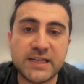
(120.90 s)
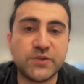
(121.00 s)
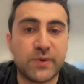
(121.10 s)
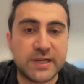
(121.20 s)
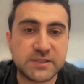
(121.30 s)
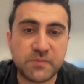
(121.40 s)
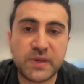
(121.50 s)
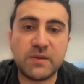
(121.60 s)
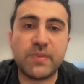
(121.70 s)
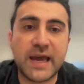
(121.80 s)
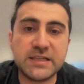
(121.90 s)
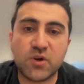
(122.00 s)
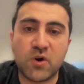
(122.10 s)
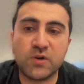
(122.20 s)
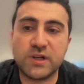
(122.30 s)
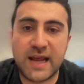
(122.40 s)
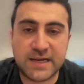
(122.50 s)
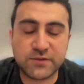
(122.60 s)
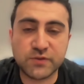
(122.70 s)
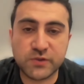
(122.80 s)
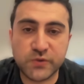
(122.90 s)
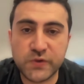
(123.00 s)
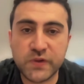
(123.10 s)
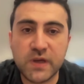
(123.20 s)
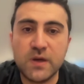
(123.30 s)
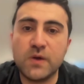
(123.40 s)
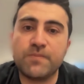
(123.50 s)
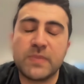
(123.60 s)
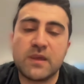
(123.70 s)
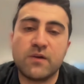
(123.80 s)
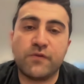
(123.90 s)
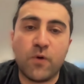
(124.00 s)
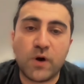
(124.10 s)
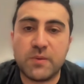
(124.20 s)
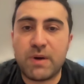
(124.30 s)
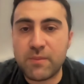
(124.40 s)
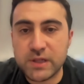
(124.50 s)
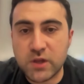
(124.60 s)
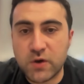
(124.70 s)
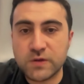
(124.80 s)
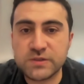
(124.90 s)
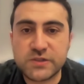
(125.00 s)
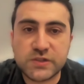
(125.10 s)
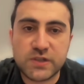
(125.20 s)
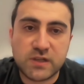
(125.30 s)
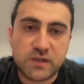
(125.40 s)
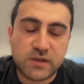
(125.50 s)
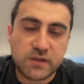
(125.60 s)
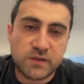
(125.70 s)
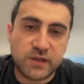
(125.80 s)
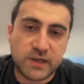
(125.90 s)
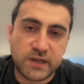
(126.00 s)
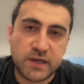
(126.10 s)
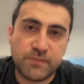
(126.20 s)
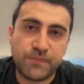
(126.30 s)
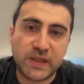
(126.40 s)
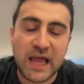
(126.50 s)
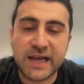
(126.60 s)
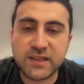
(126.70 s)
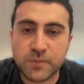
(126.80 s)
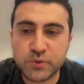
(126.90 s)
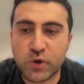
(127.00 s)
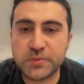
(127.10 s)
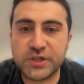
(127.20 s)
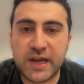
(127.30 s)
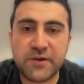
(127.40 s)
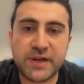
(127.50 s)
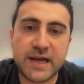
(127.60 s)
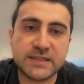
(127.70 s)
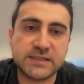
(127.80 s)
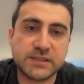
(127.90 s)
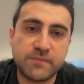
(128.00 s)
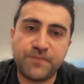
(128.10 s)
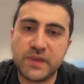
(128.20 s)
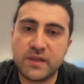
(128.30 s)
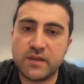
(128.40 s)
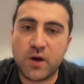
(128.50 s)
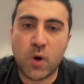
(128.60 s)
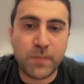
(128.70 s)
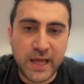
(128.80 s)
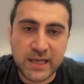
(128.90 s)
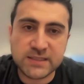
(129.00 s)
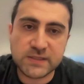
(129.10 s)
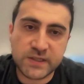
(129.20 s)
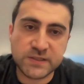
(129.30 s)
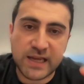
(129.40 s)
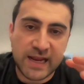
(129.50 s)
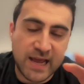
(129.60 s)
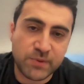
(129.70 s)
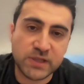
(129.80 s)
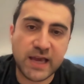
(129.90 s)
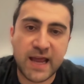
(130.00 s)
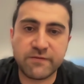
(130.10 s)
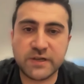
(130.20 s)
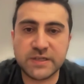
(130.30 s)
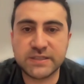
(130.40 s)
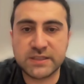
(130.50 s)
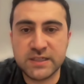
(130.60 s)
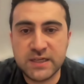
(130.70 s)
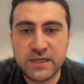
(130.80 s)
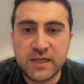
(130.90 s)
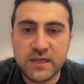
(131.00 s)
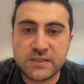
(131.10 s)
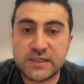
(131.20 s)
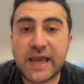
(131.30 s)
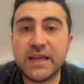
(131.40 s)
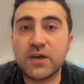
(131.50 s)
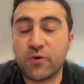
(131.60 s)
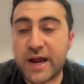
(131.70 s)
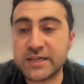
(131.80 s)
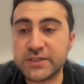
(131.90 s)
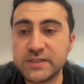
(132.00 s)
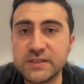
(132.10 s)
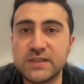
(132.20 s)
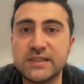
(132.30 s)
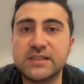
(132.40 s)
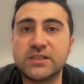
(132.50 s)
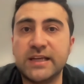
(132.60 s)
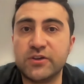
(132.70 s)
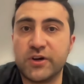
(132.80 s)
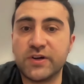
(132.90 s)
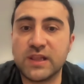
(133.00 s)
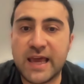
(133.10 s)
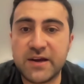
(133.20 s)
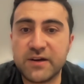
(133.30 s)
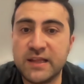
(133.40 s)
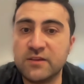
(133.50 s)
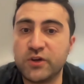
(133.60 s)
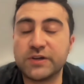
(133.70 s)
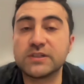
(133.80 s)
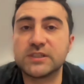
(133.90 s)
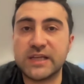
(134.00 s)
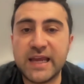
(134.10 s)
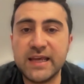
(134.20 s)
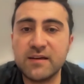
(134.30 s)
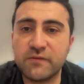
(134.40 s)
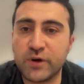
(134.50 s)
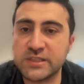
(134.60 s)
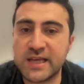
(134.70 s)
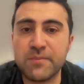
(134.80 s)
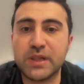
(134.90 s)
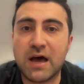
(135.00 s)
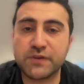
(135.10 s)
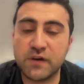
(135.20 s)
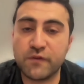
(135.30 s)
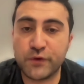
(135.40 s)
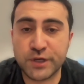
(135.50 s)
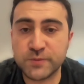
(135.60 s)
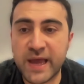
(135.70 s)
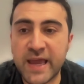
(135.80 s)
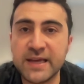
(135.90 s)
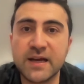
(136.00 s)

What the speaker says: you a recipe based on the natural tooth for the mamelons, the light absorption areas, opalescent, enamel canvas, staining corrections. This is internal layer, internal staining. For example, after the first bake,